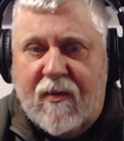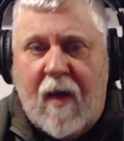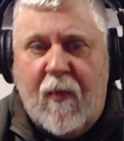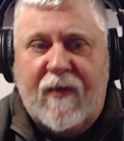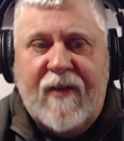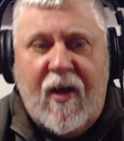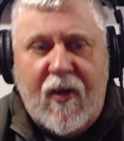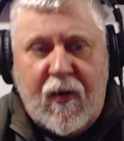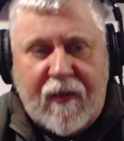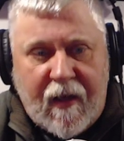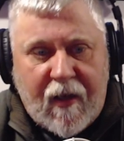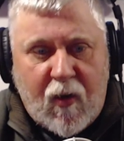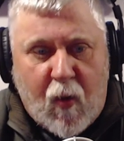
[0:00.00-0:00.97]
So I will tell you,
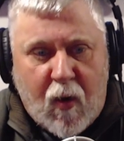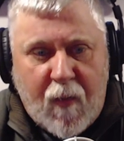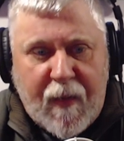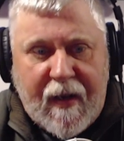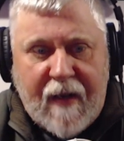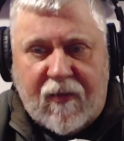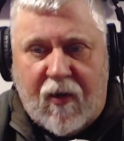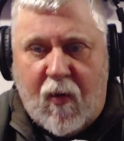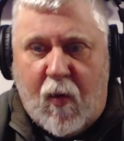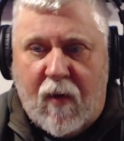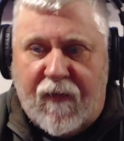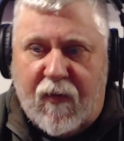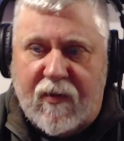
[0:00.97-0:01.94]
Delegate Hornby has done a
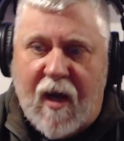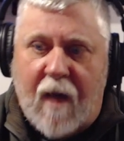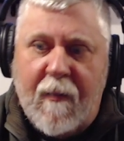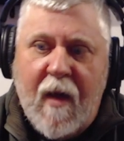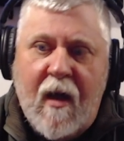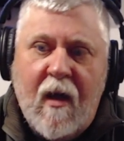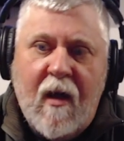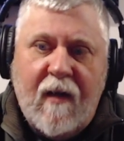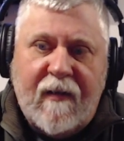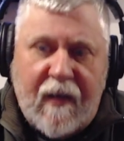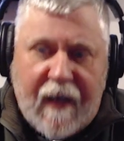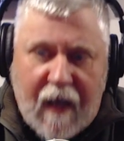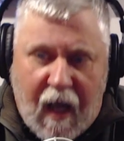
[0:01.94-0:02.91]
wonderful job.
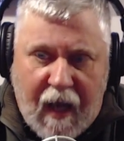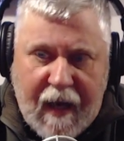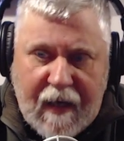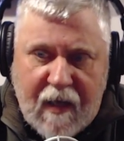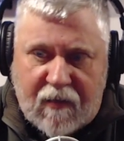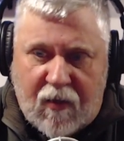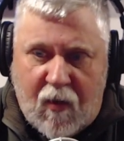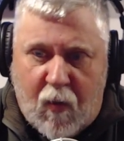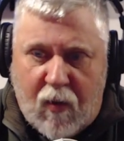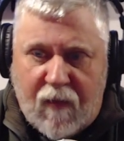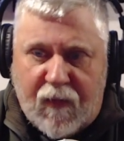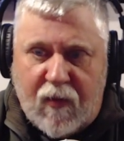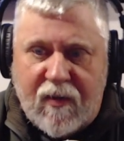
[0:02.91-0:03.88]
Delegate Height has done a
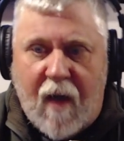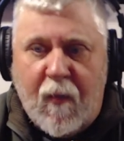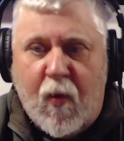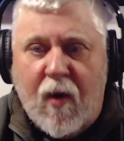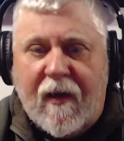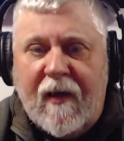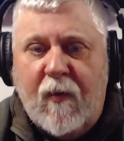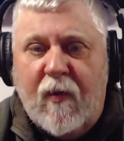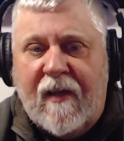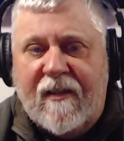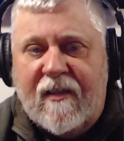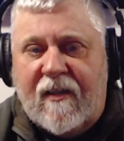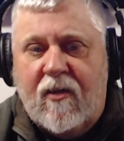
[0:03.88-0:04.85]
wonderful job working with
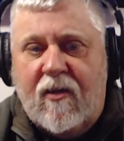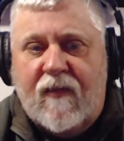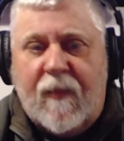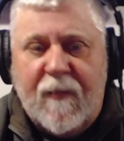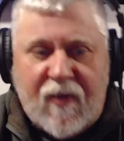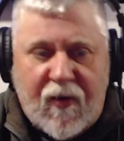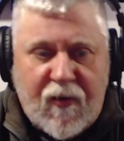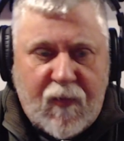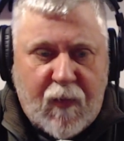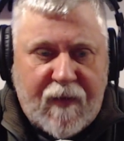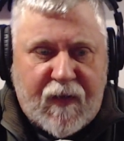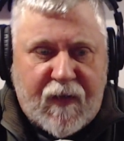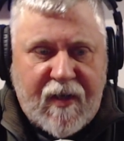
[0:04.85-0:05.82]
legislators from Southern
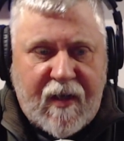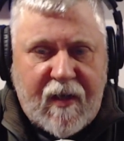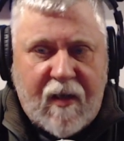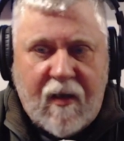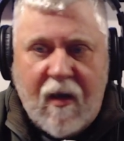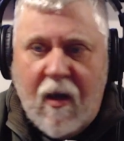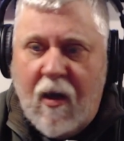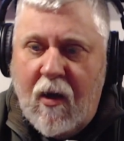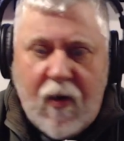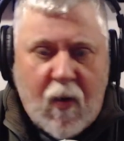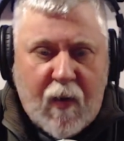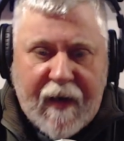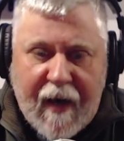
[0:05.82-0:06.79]
West Virginia who
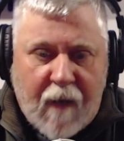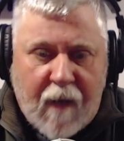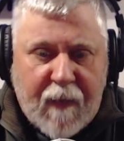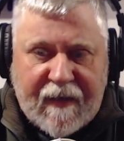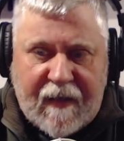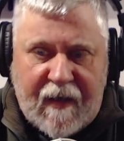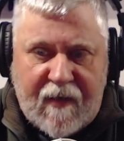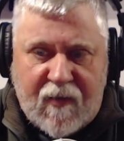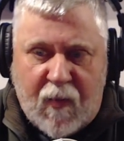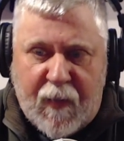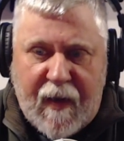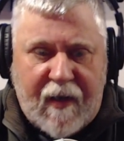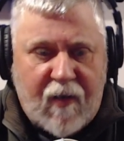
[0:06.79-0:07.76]
don't care about the Eastern
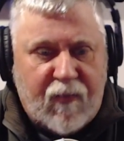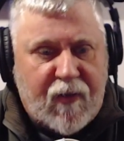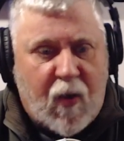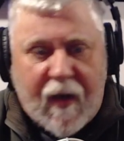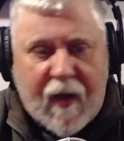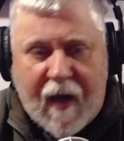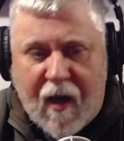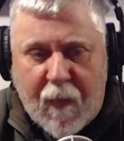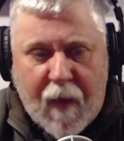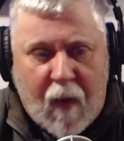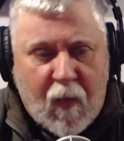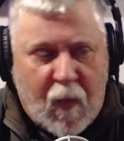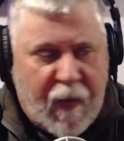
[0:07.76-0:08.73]
Panhandle, don't care
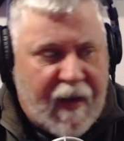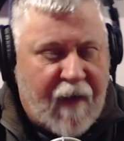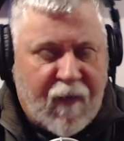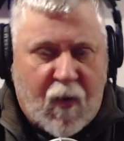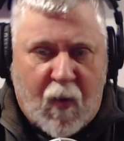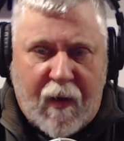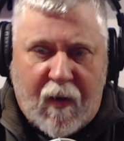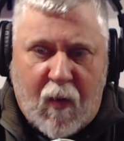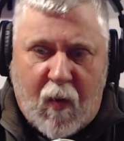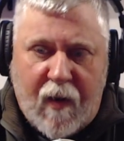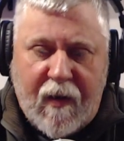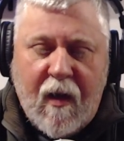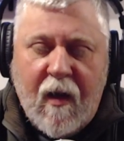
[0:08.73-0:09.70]
about what we have going on.